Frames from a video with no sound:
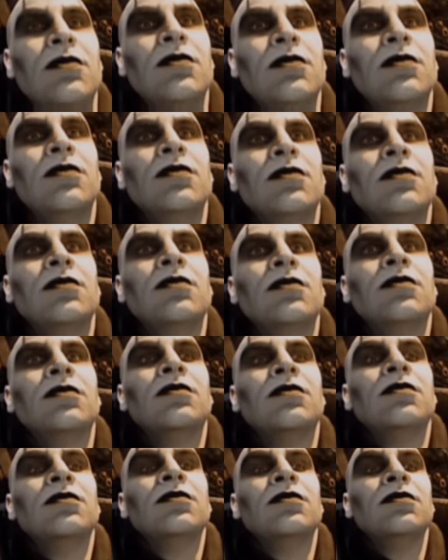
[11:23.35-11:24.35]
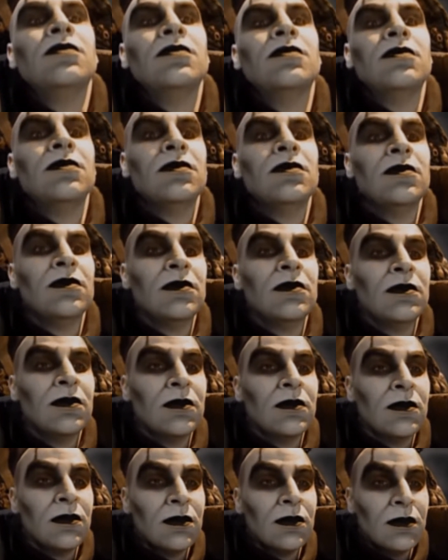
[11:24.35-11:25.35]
[no speech]